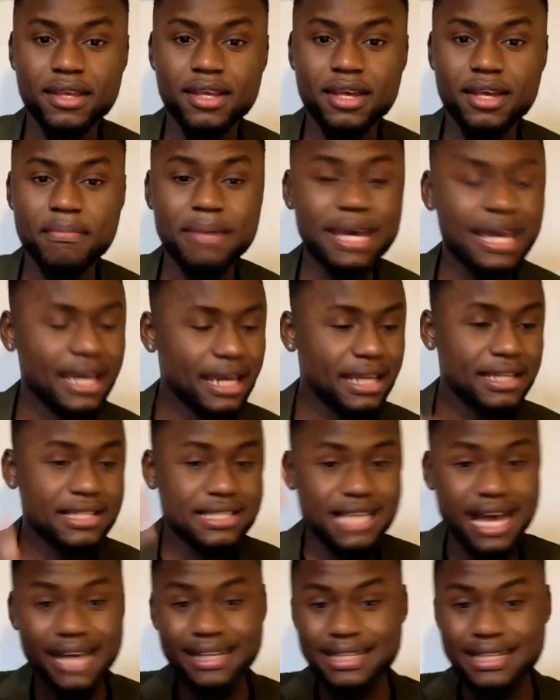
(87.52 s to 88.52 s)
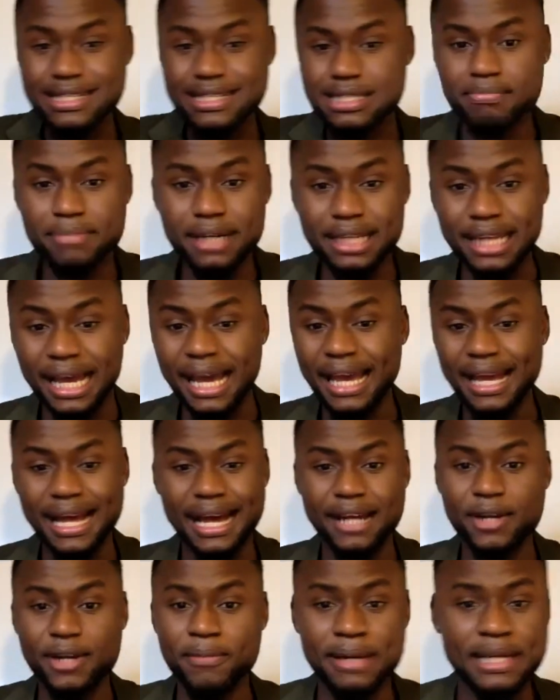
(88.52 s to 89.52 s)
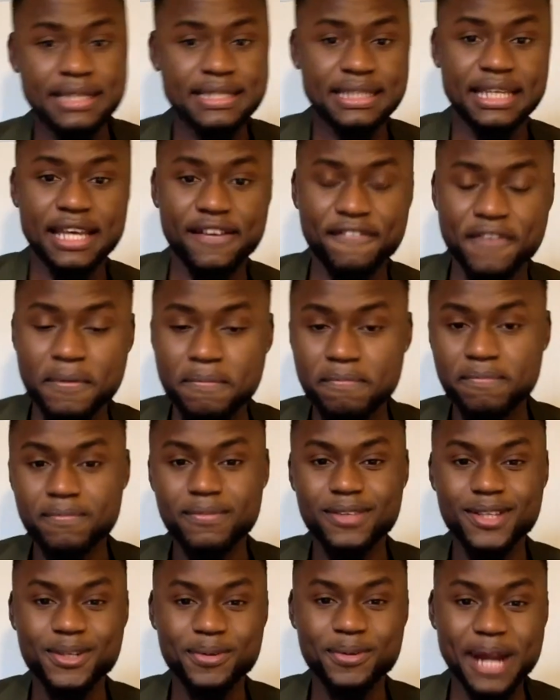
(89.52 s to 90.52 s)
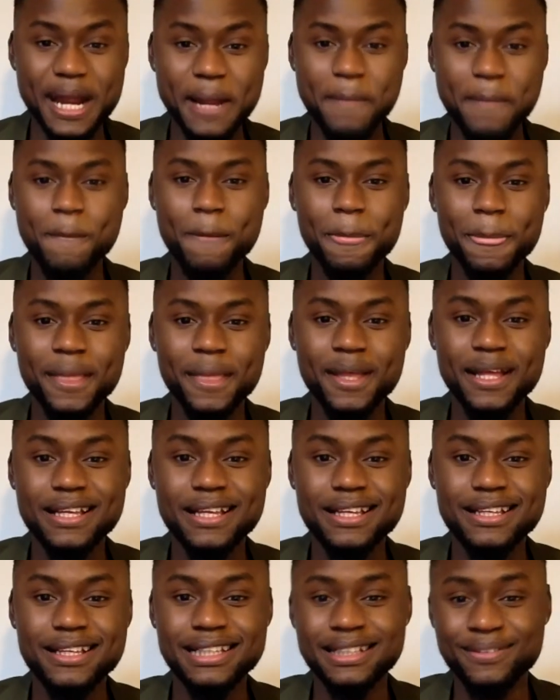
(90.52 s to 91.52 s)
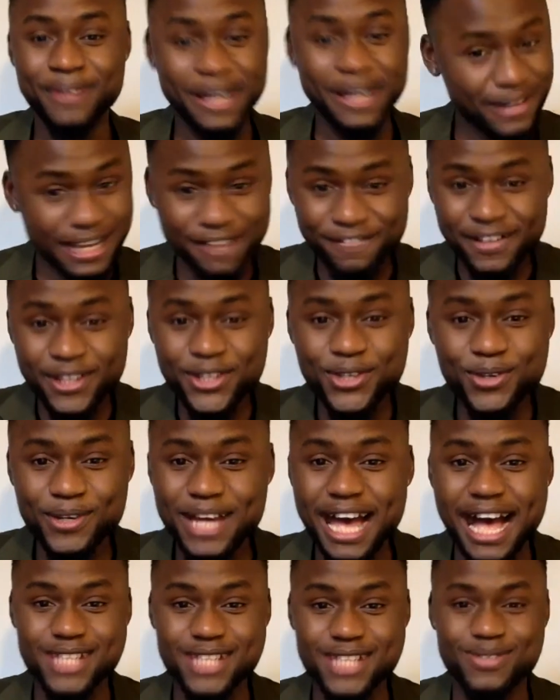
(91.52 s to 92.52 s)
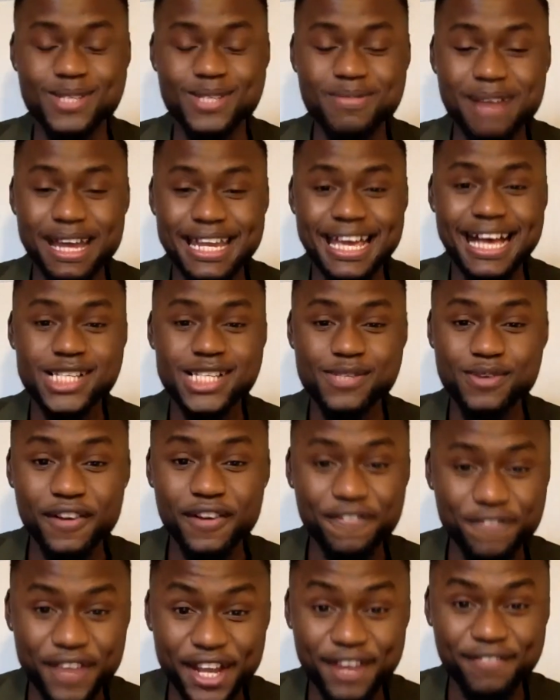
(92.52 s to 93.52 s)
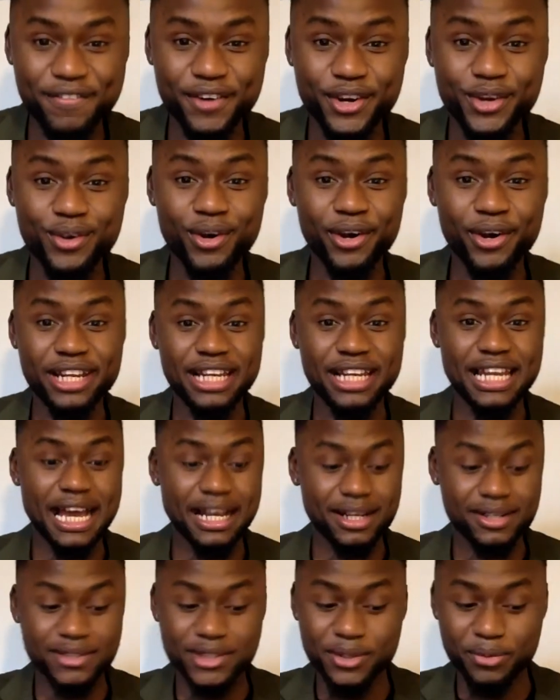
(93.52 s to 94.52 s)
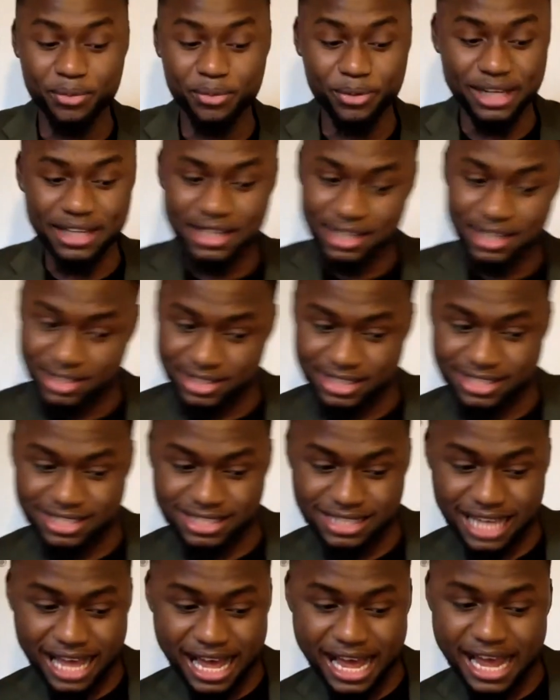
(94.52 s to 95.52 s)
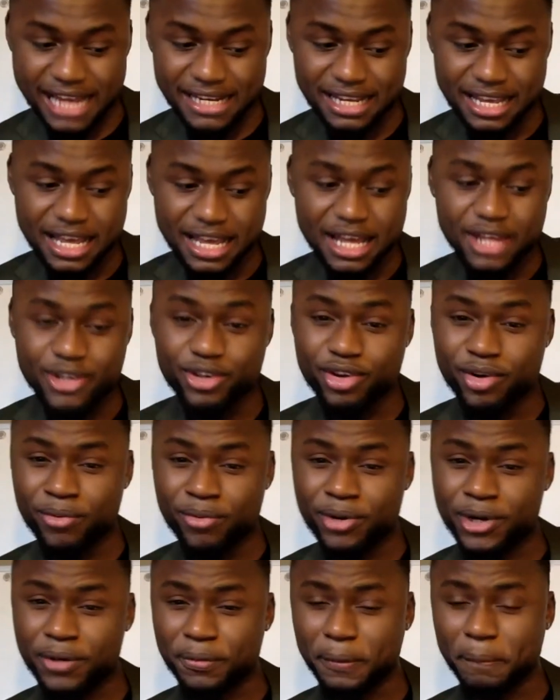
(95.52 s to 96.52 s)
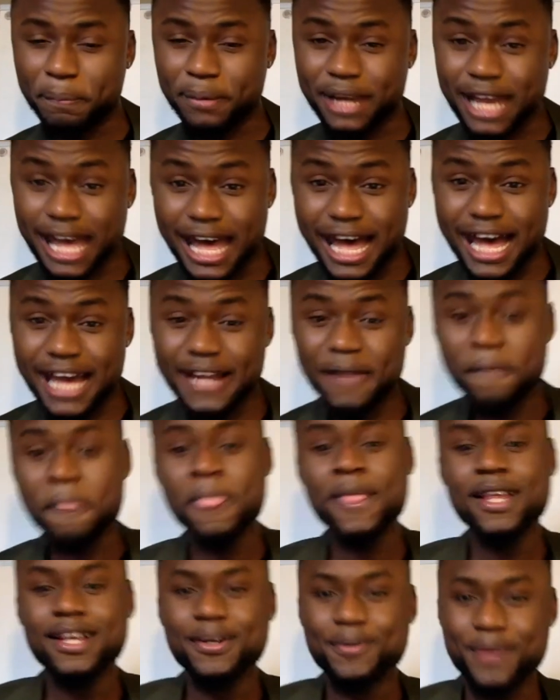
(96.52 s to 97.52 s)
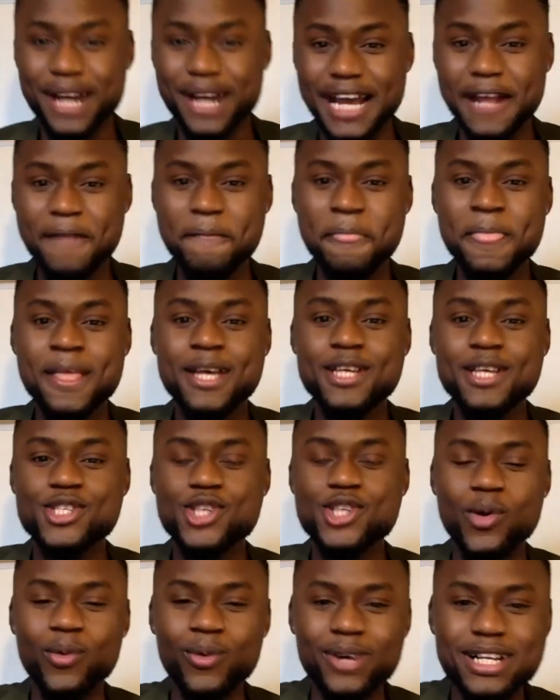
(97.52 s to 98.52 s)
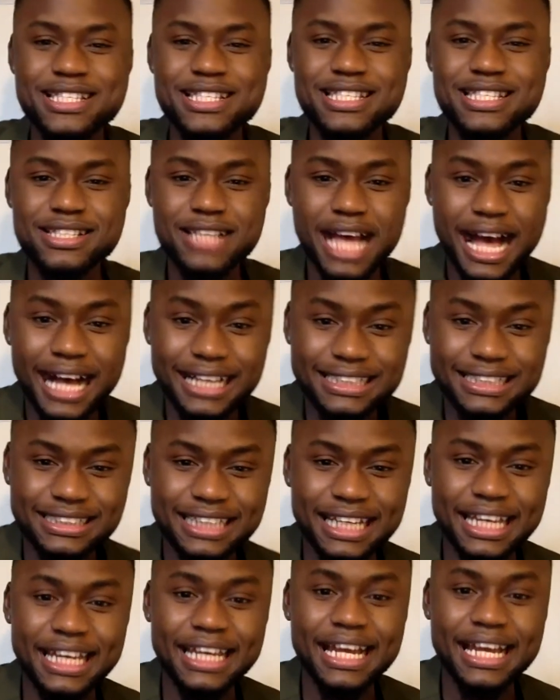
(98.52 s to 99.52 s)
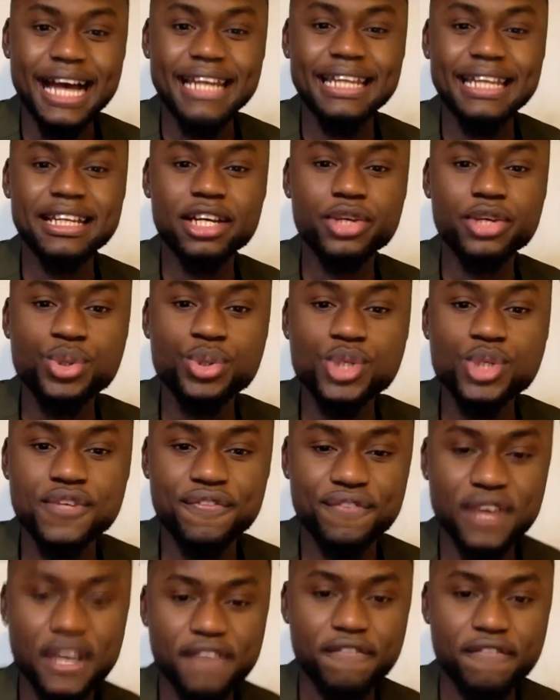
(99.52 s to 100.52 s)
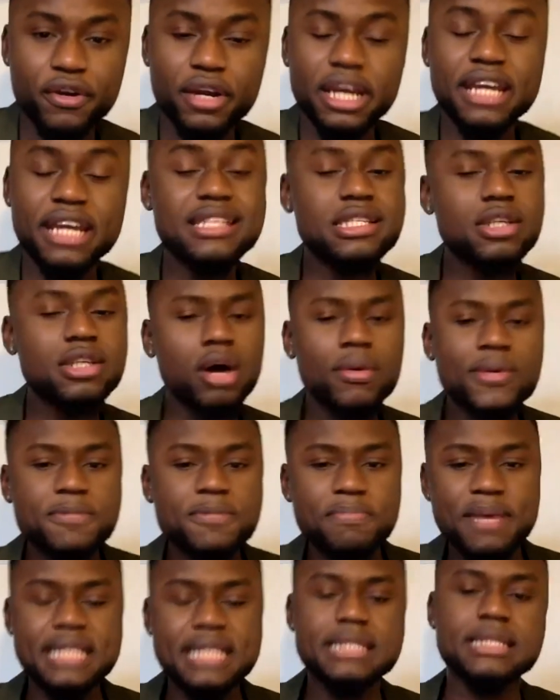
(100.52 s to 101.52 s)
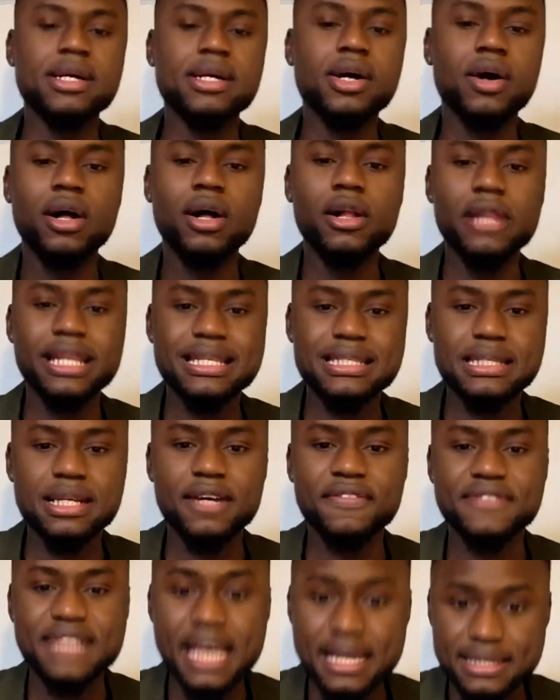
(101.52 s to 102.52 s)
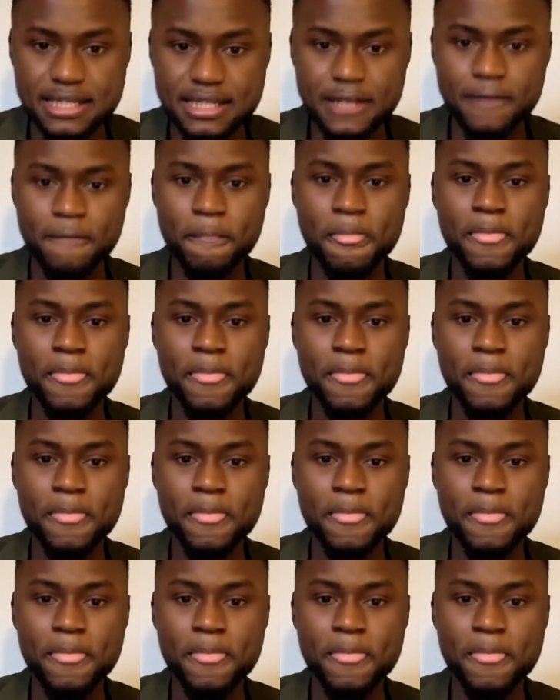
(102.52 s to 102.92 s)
Man, this guy needs some money. I ain't got no money to give him, right? Even you guys, when somebody asks for a favor, you're already like, you're really on the side. You don't want to reply, right? So once I say I need a huge favor, and it's always best to call instead of texting